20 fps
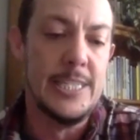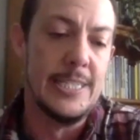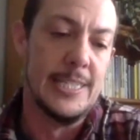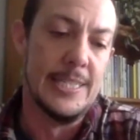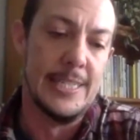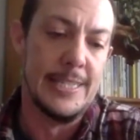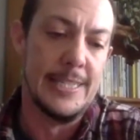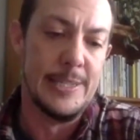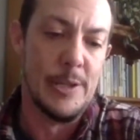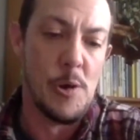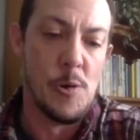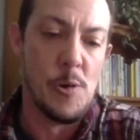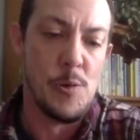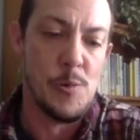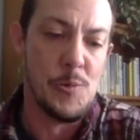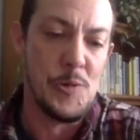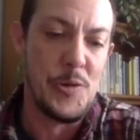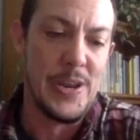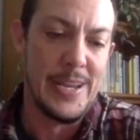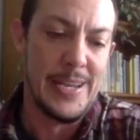It's its
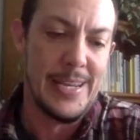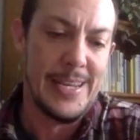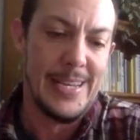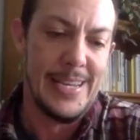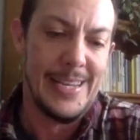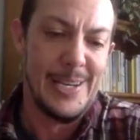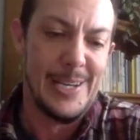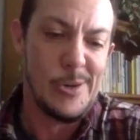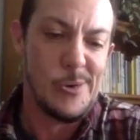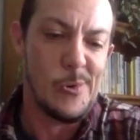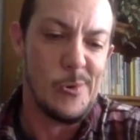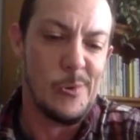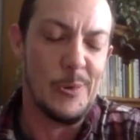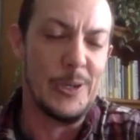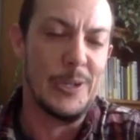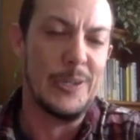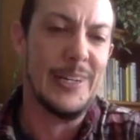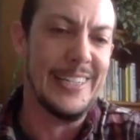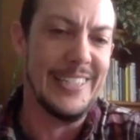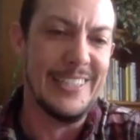own
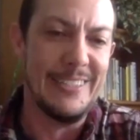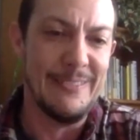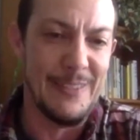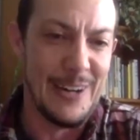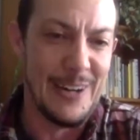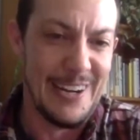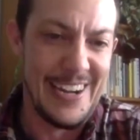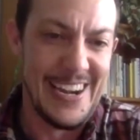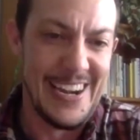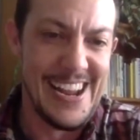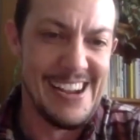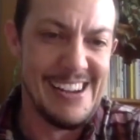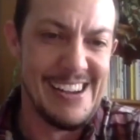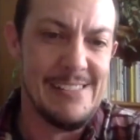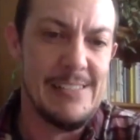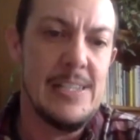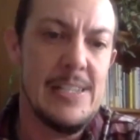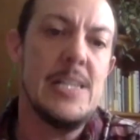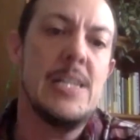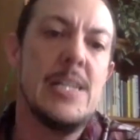work of art
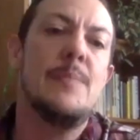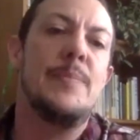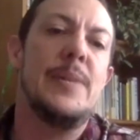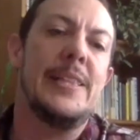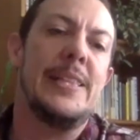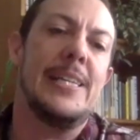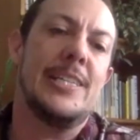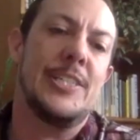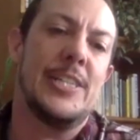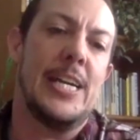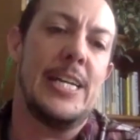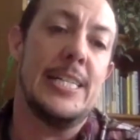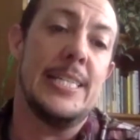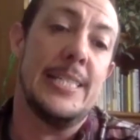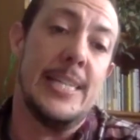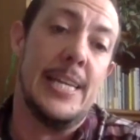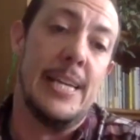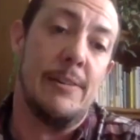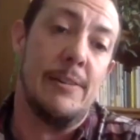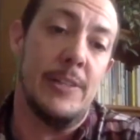now, but they tried to
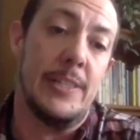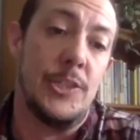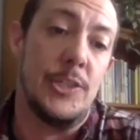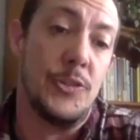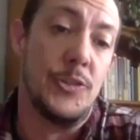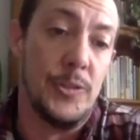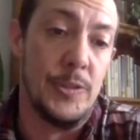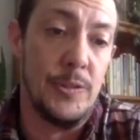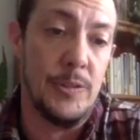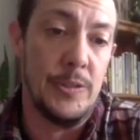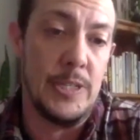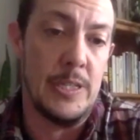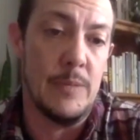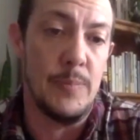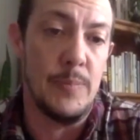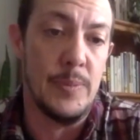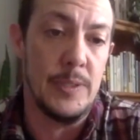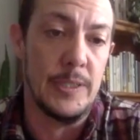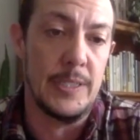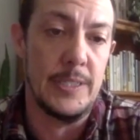stay really true to the
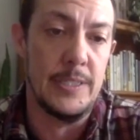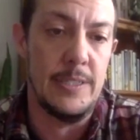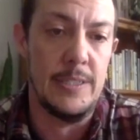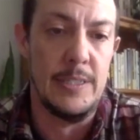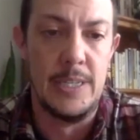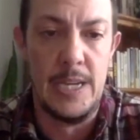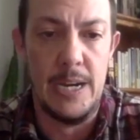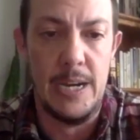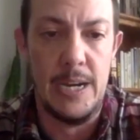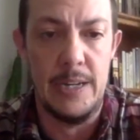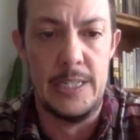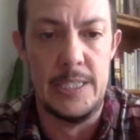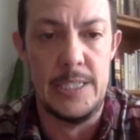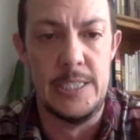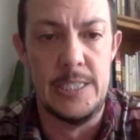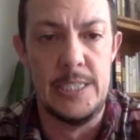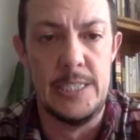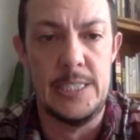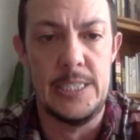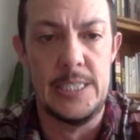book, to the
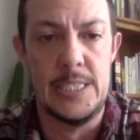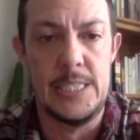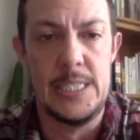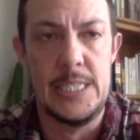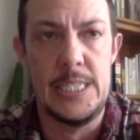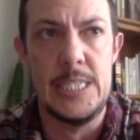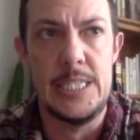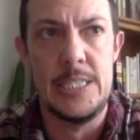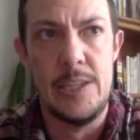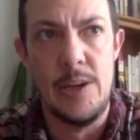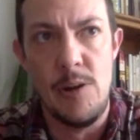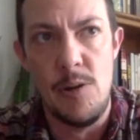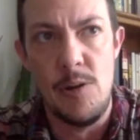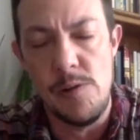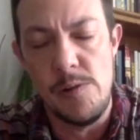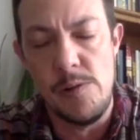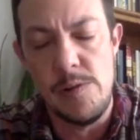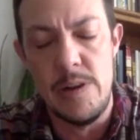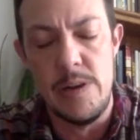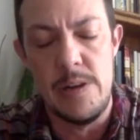characters, to the
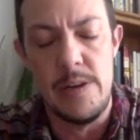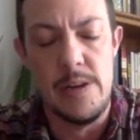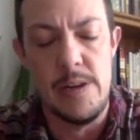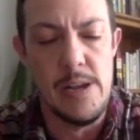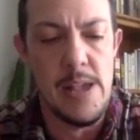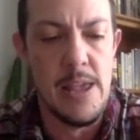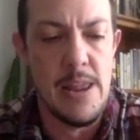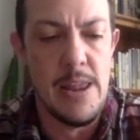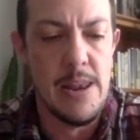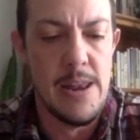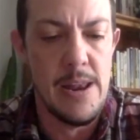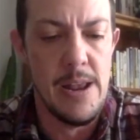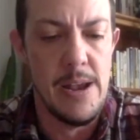tone and